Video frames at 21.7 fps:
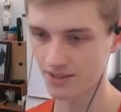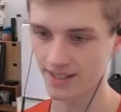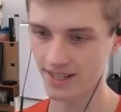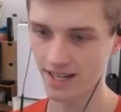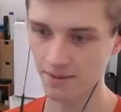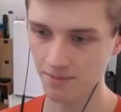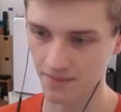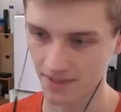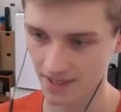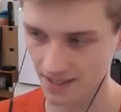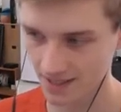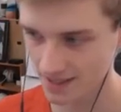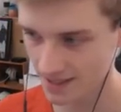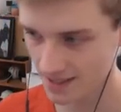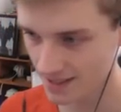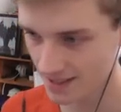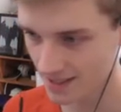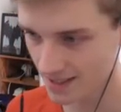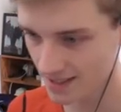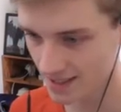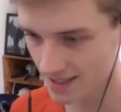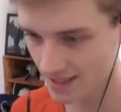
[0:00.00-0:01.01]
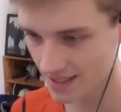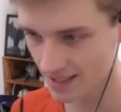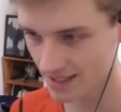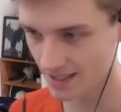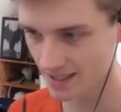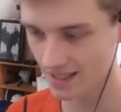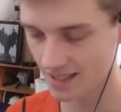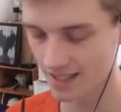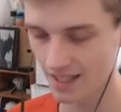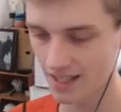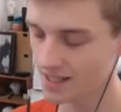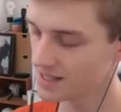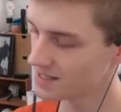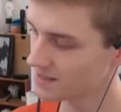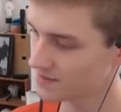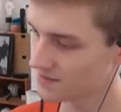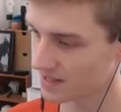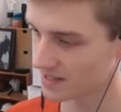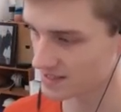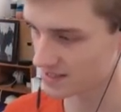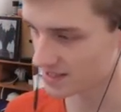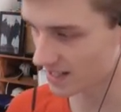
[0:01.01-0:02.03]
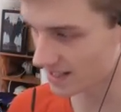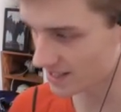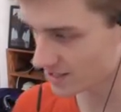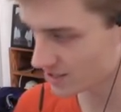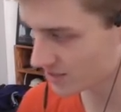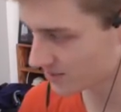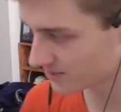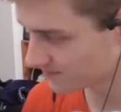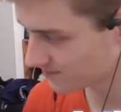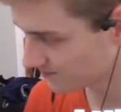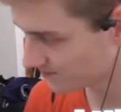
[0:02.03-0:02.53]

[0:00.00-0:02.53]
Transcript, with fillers: You get me? It's the final stage.